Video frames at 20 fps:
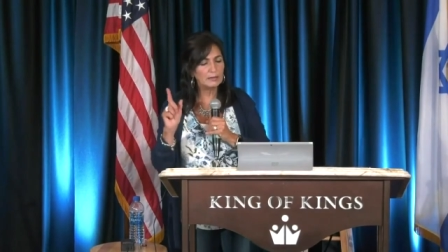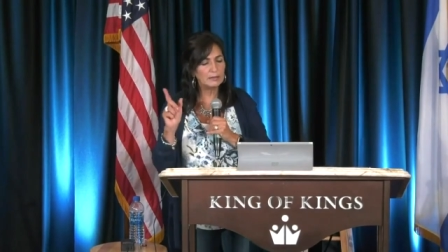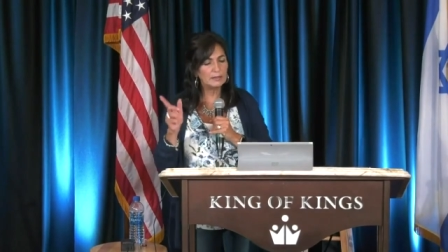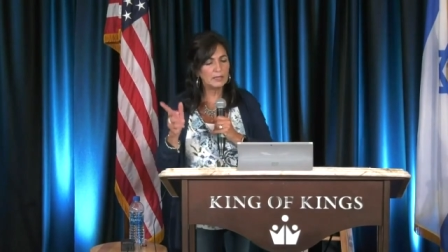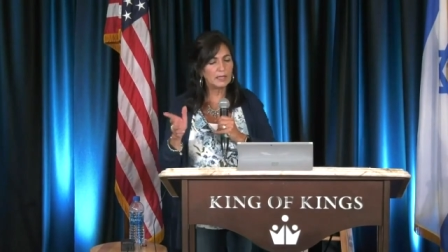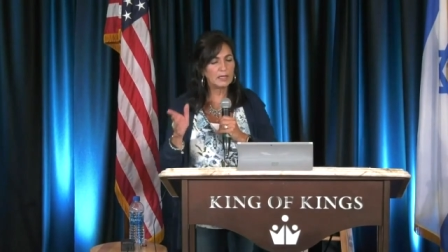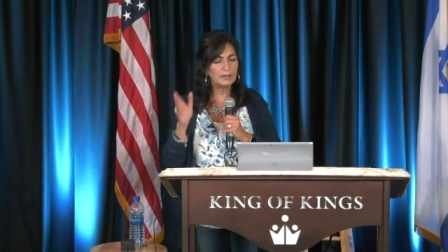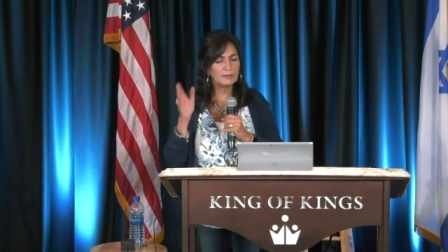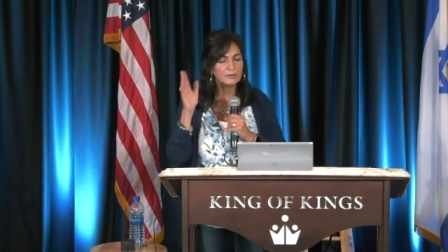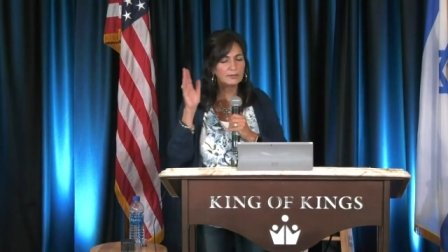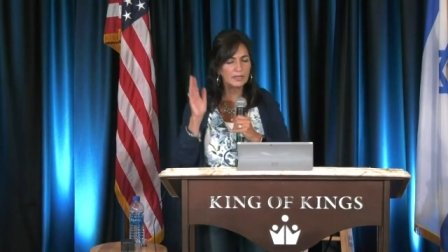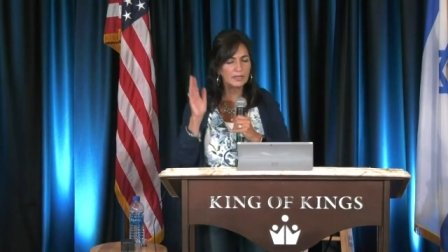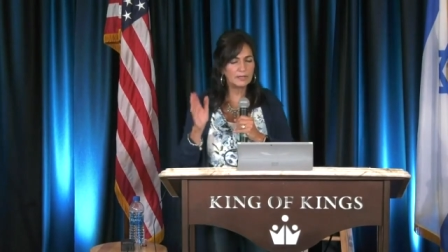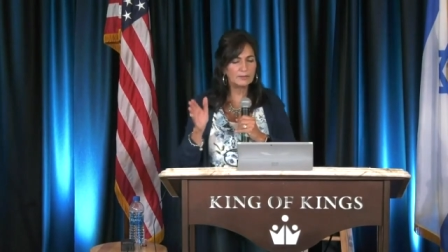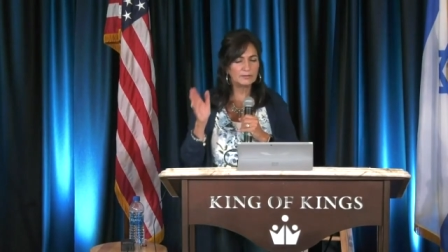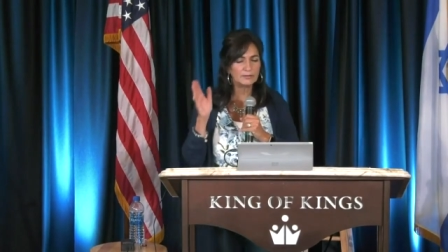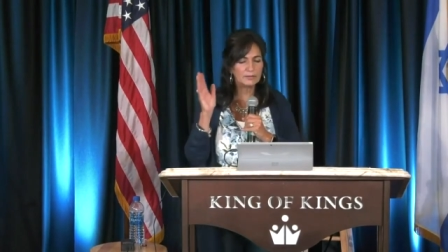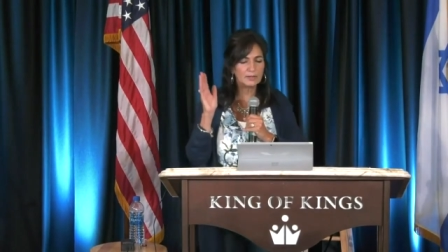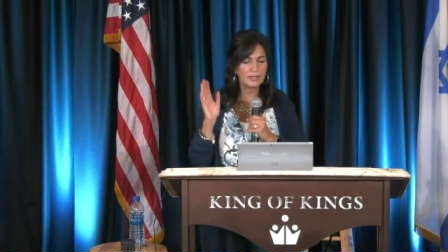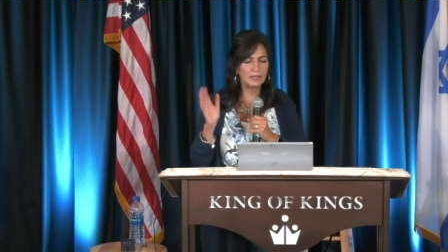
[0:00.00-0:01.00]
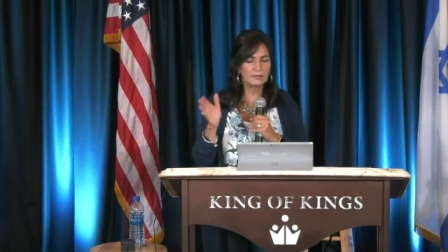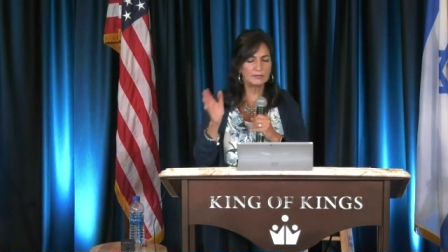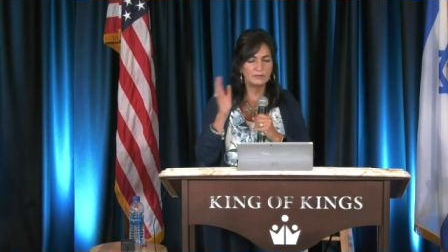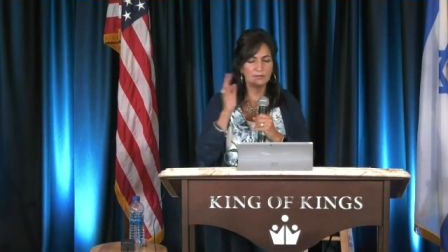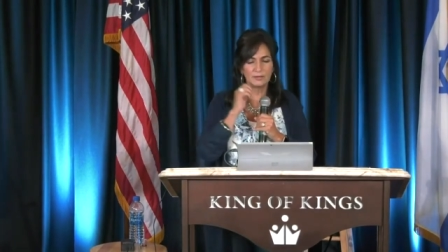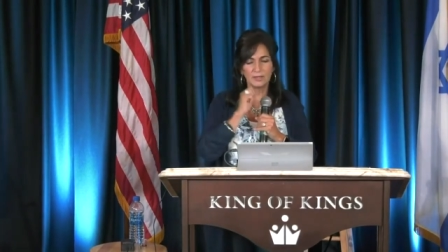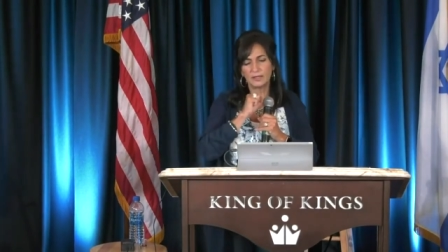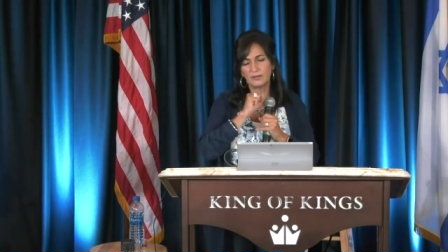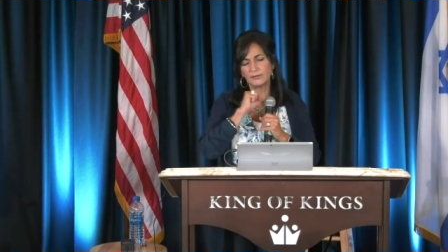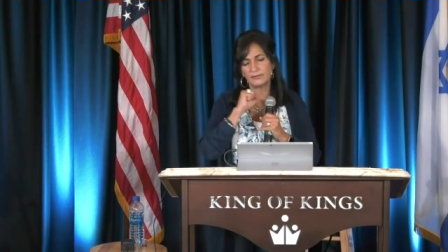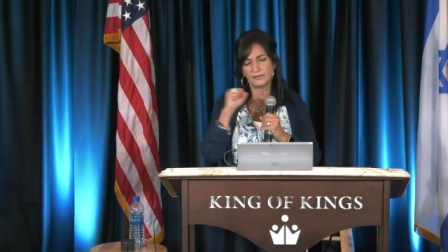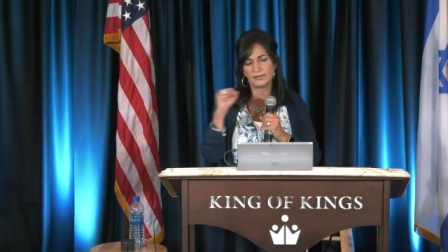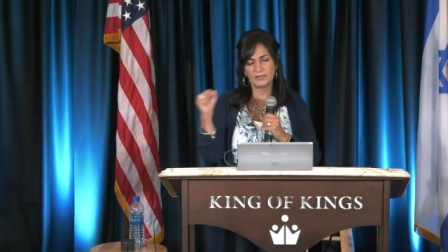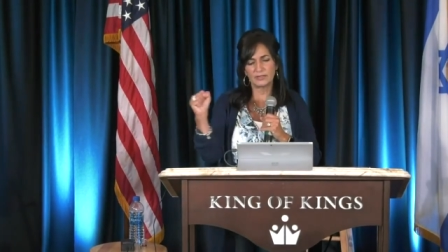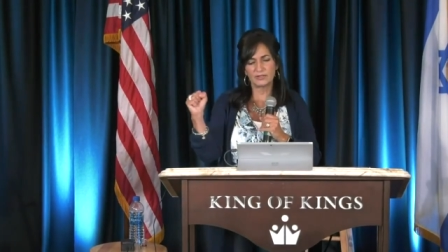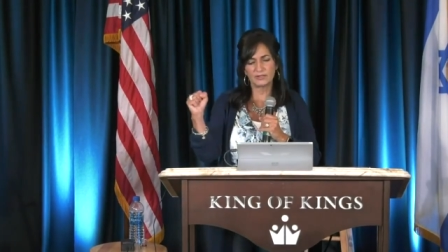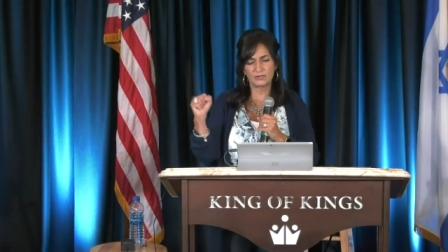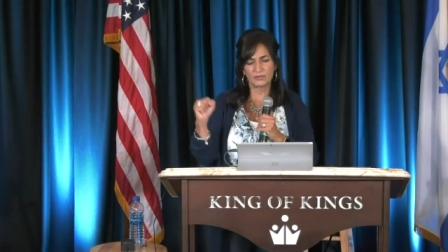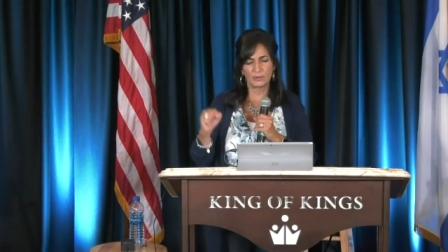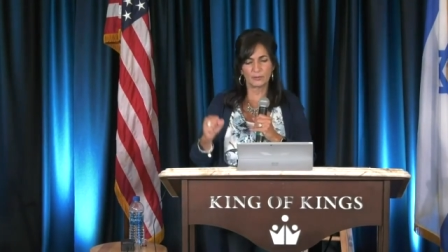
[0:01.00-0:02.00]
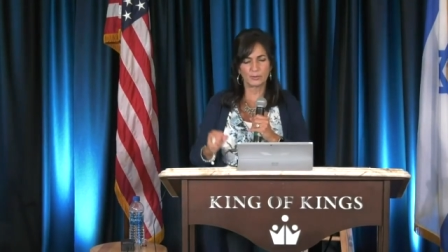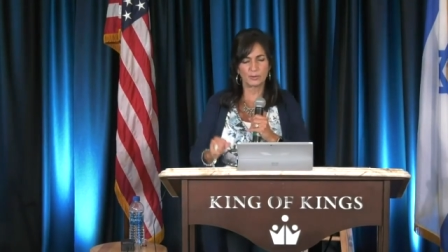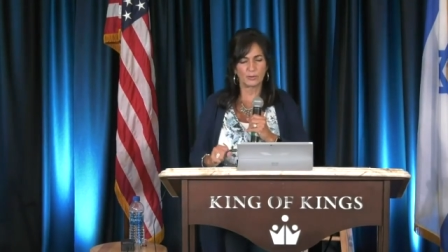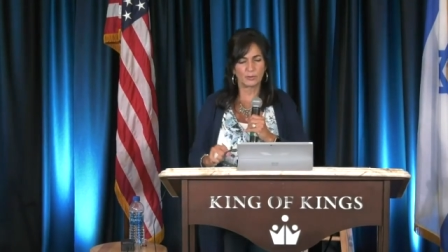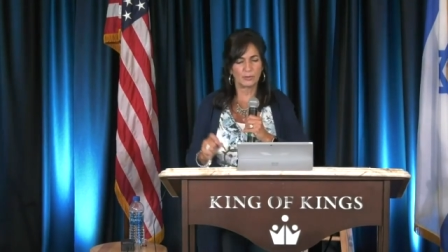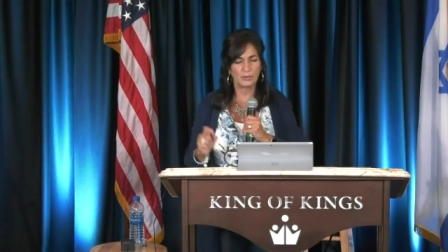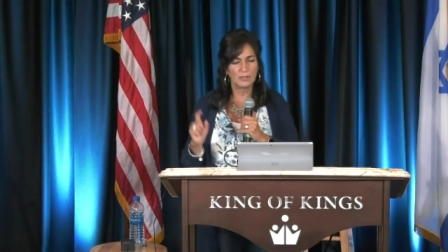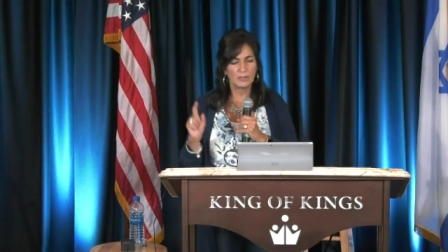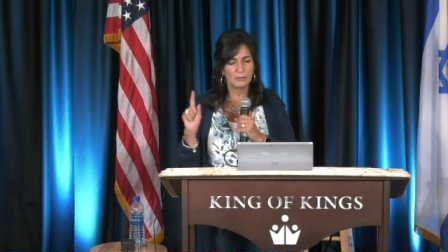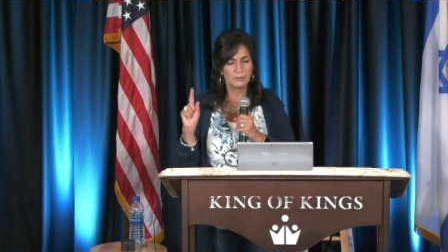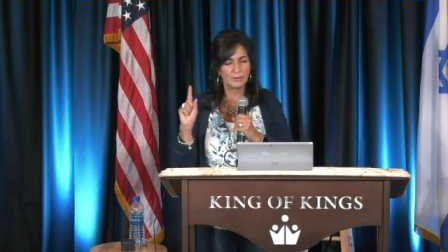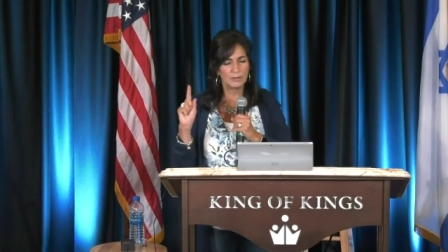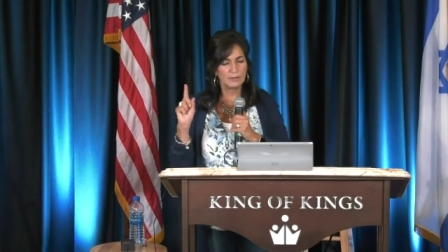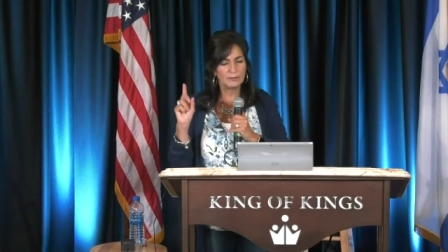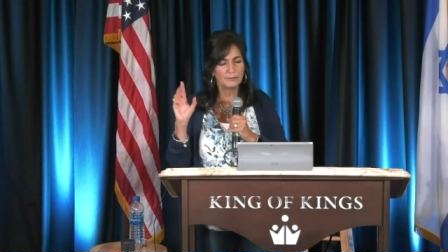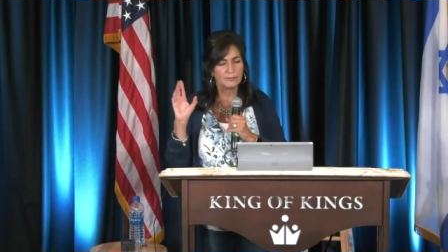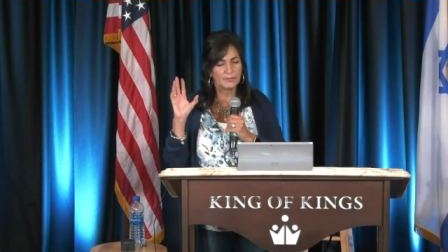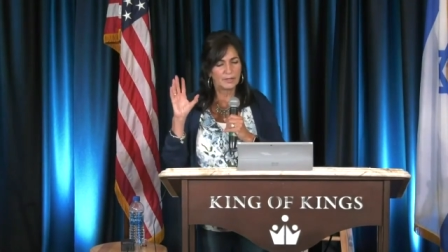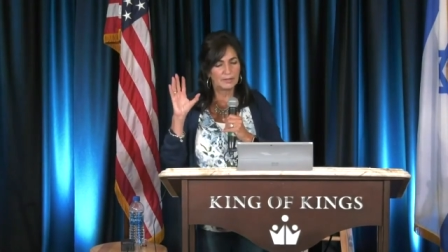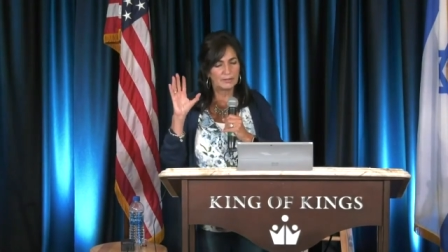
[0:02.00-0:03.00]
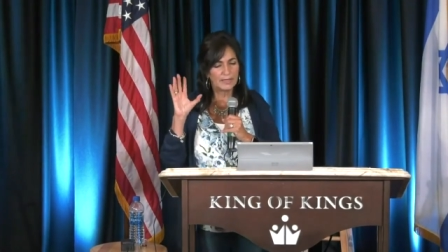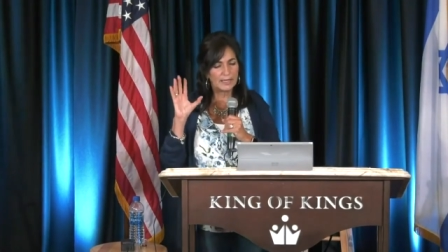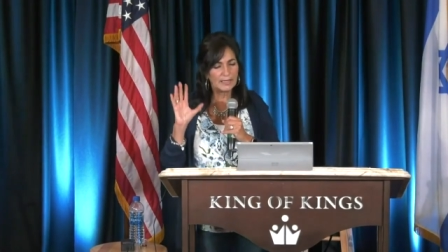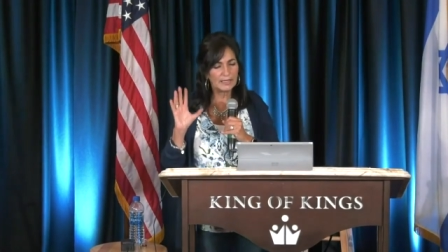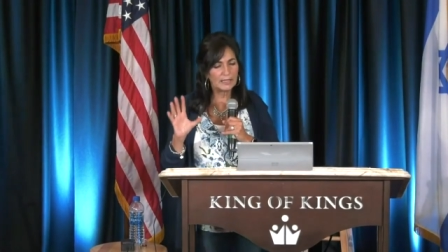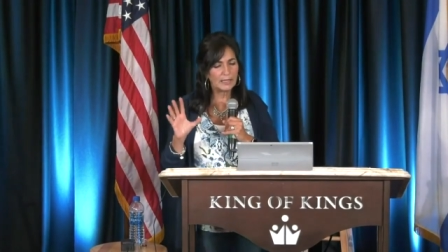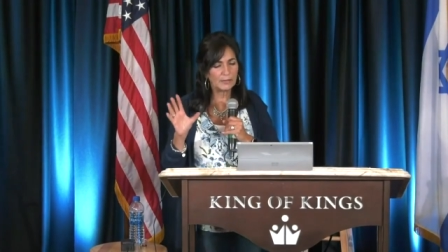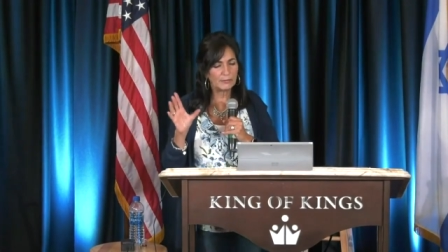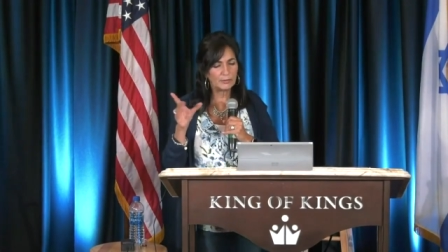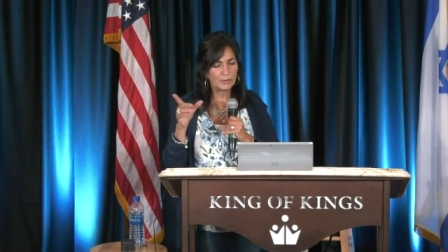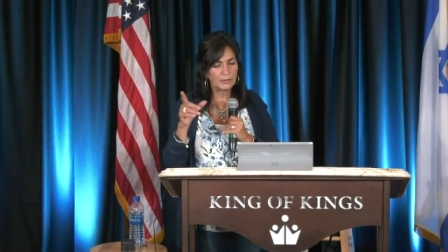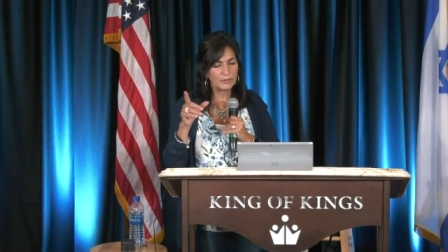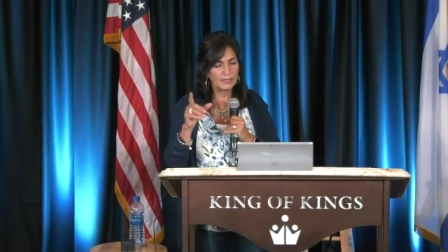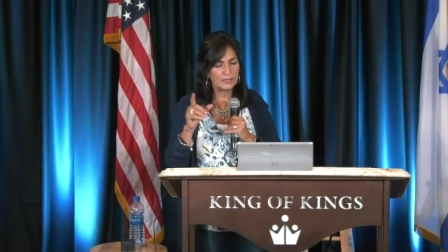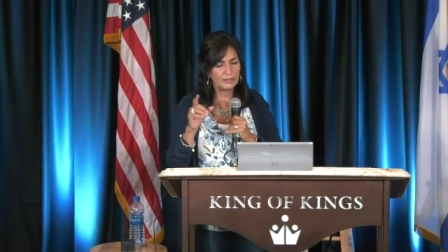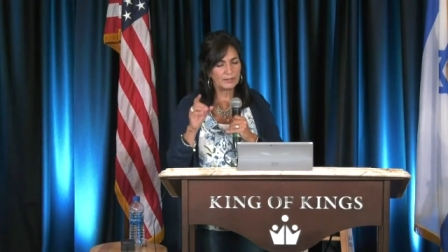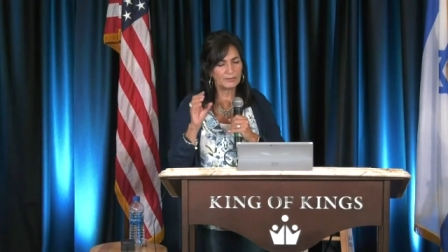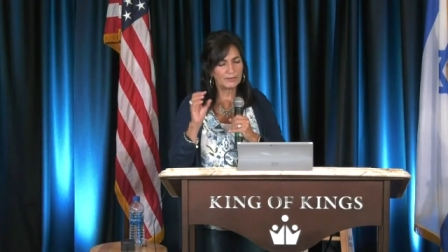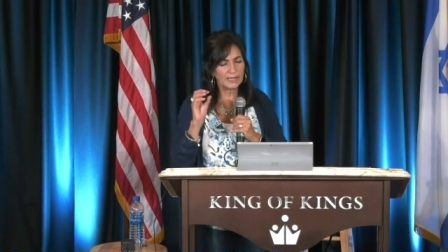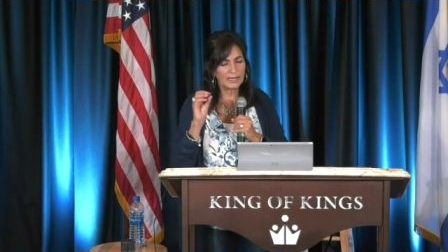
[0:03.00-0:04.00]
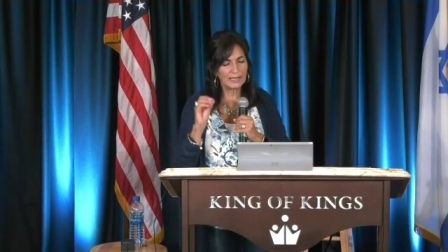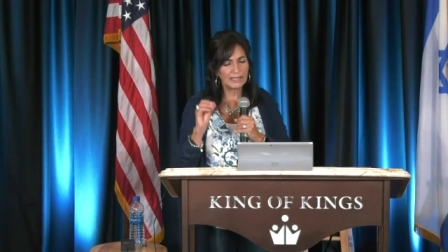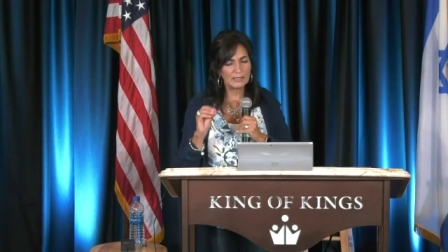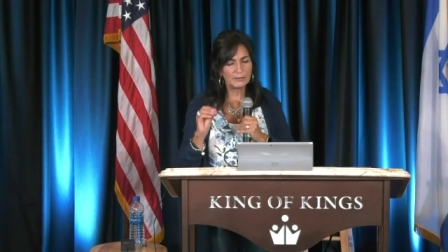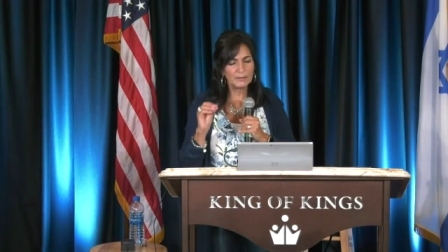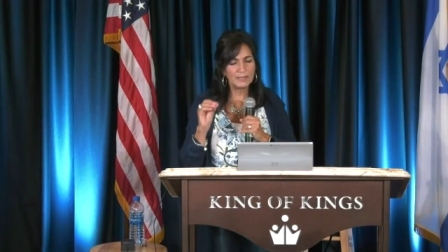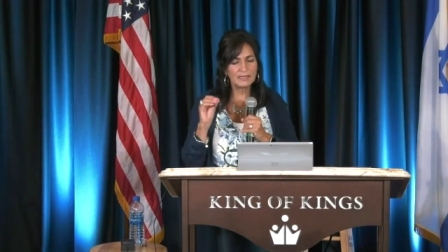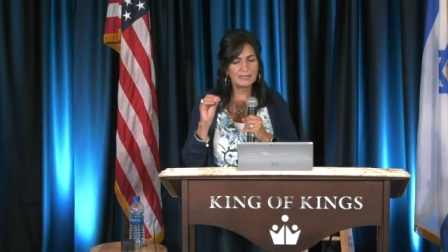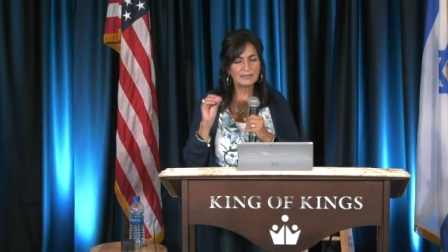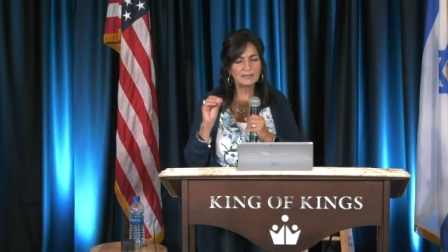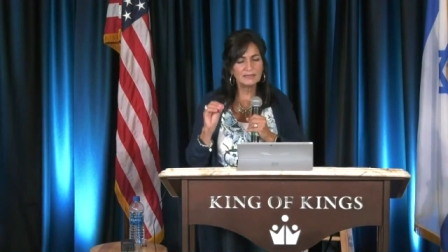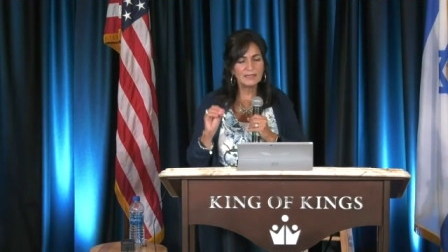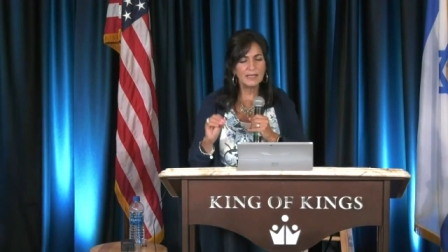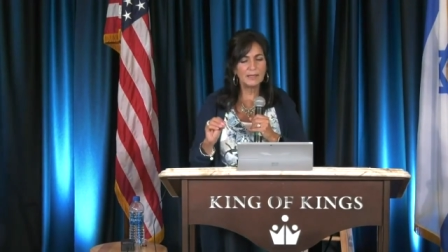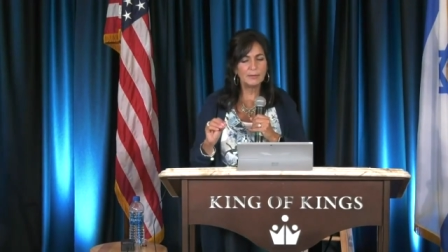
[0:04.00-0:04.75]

I love, love, love, love this scripture. But I wrote here, the enemy